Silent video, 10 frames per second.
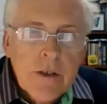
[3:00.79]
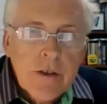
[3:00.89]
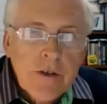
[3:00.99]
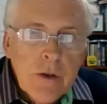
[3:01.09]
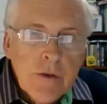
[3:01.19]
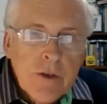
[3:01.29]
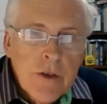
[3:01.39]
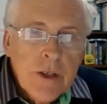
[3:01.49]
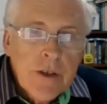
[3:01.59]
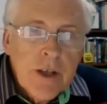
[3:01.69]
students
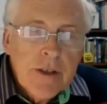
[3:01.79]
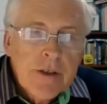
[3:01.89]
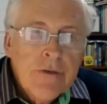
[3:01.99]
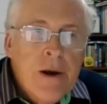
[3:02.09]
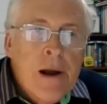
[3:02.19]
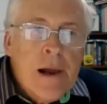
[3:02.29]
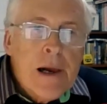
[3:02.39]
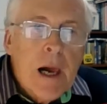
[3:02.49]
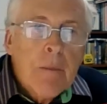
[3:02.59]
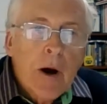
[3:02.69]
on the intensive,
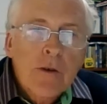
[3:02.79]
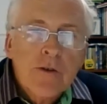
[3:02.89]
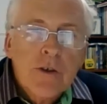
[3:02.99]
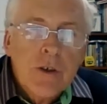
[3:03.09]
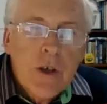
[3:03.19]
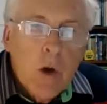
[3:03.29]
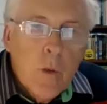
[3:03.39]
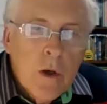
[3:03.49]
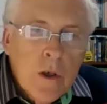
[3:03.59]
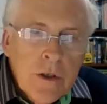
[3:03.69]
I posted a
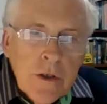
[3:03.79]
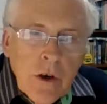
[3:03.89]
Word